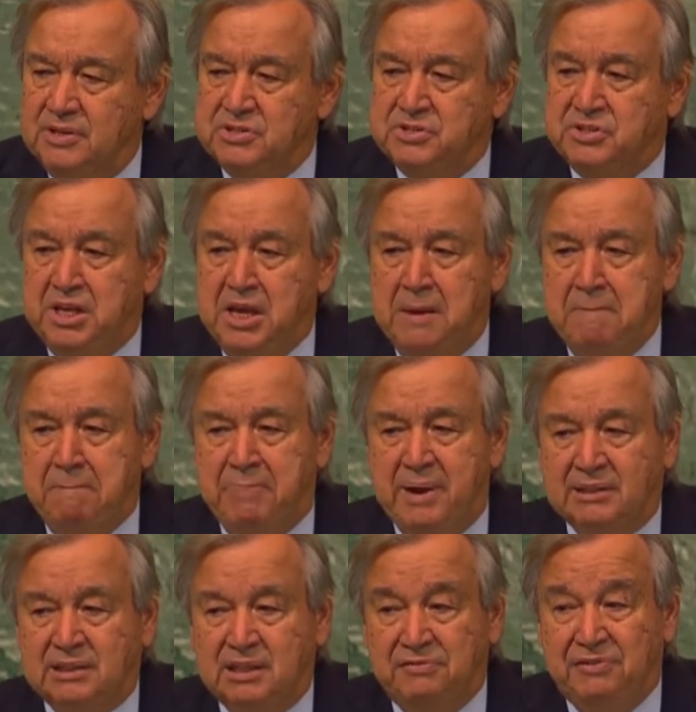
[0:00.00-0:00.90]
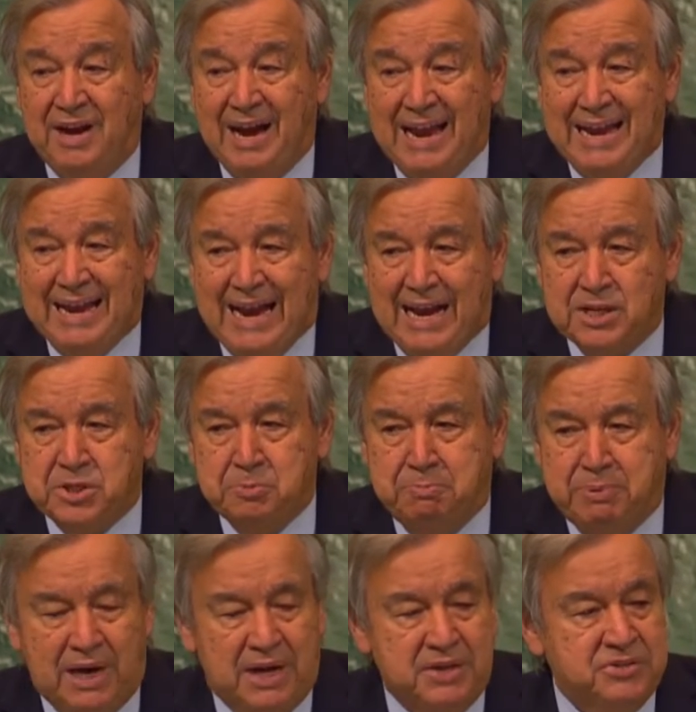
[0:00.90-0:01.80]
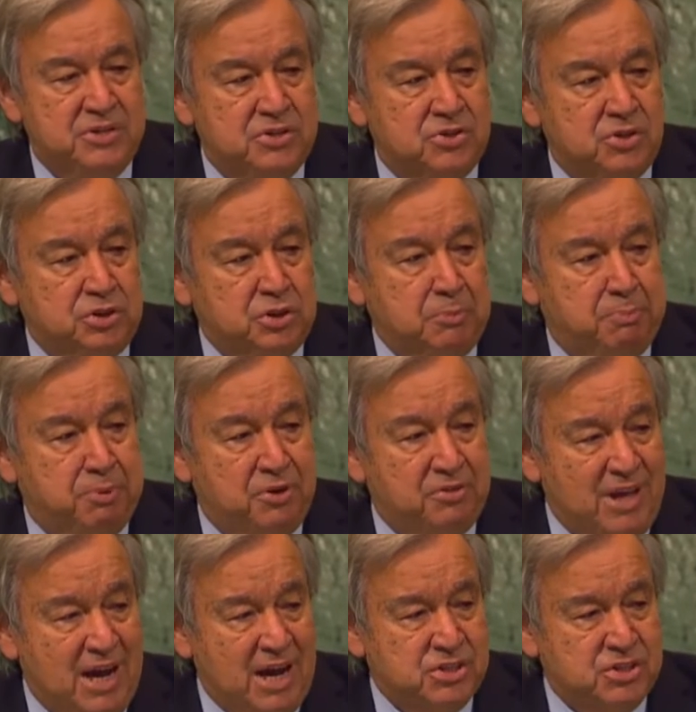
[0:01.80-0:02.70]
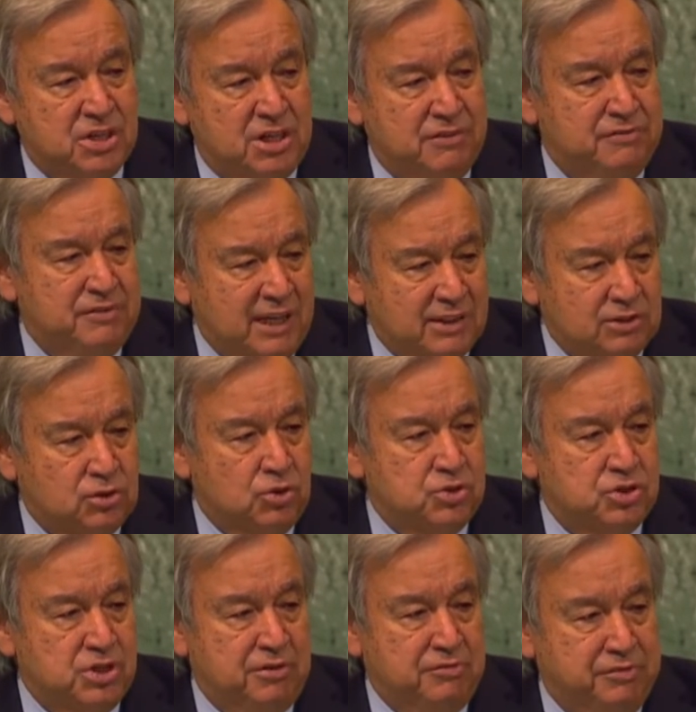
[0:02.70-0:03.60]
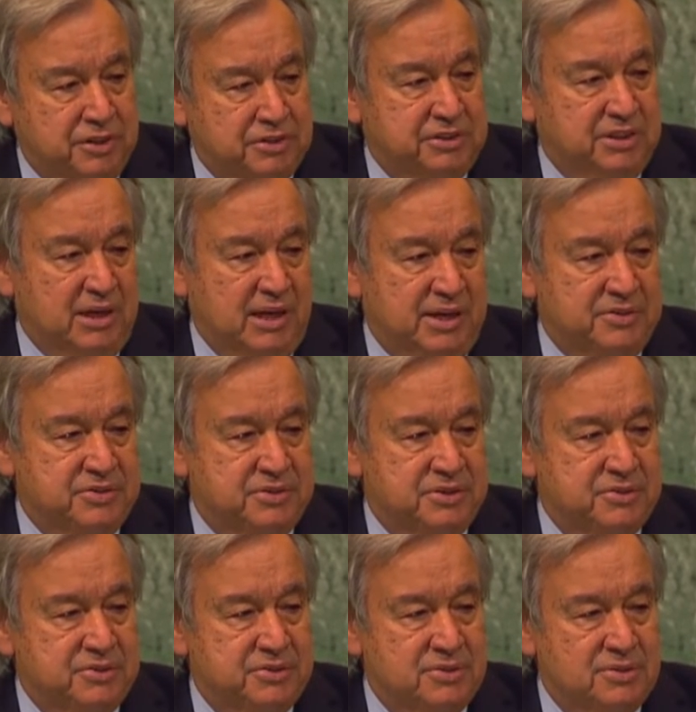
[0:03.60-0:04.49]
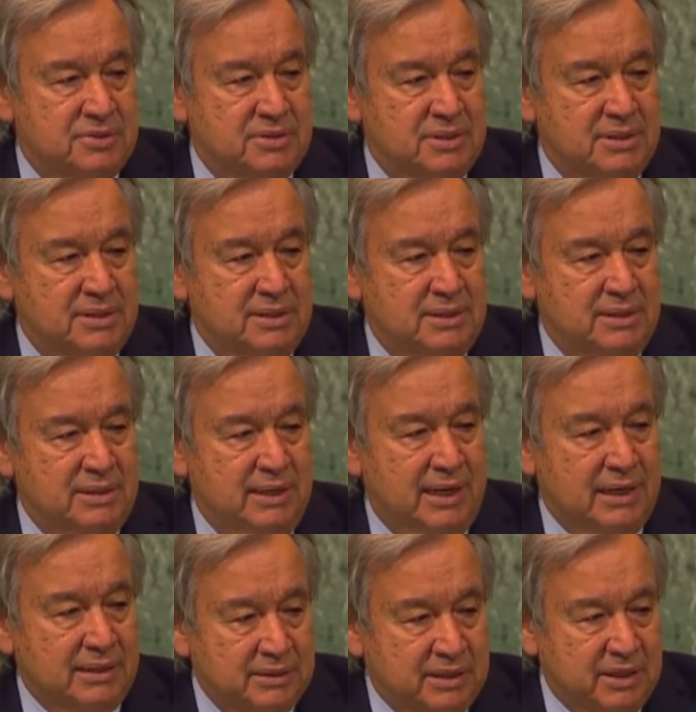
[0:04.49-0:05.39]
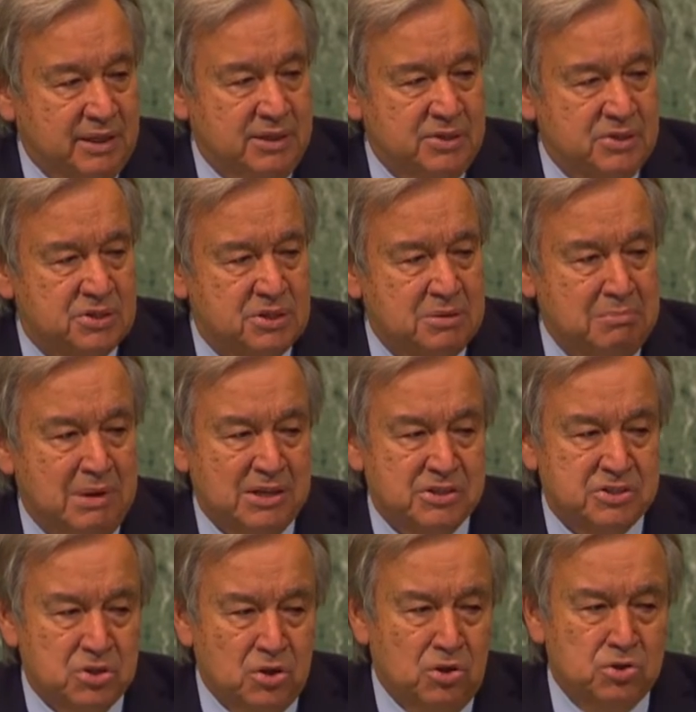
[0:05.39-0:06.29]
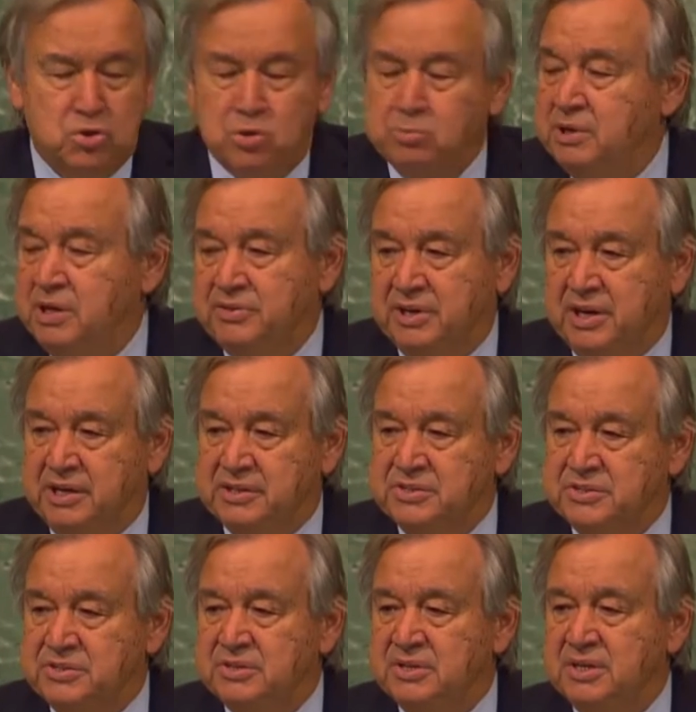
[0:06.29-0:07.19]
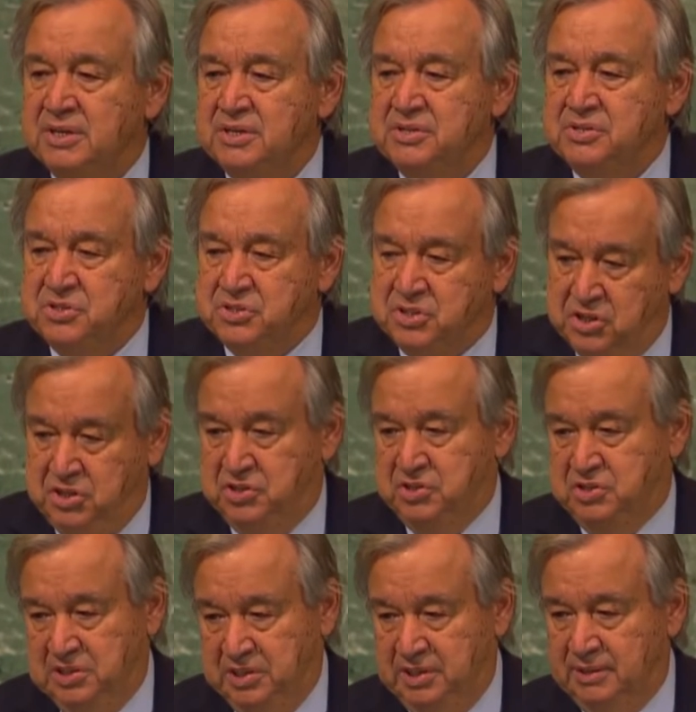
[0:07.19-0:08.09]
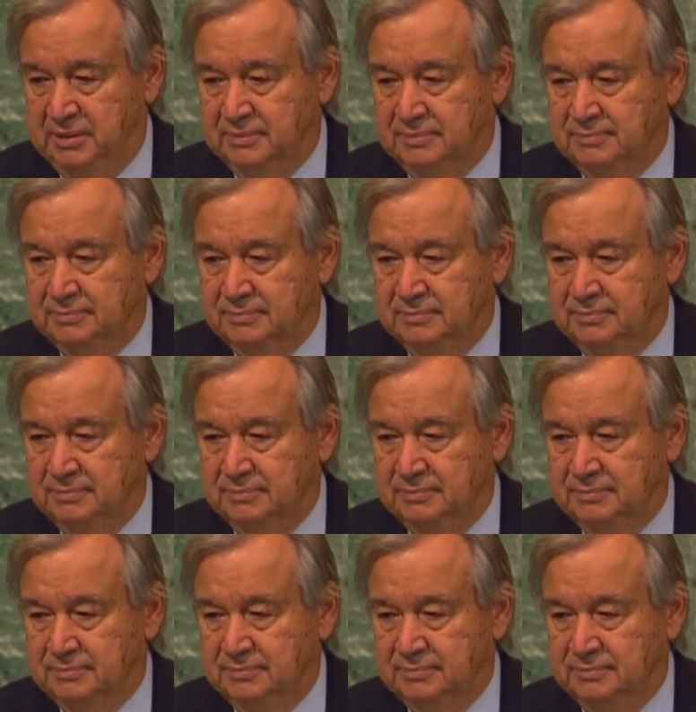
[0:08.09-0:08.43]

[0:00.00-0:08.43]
is the impact of high gas prices on the production of nitrogen fertilizers, and these must also be addressed seriously.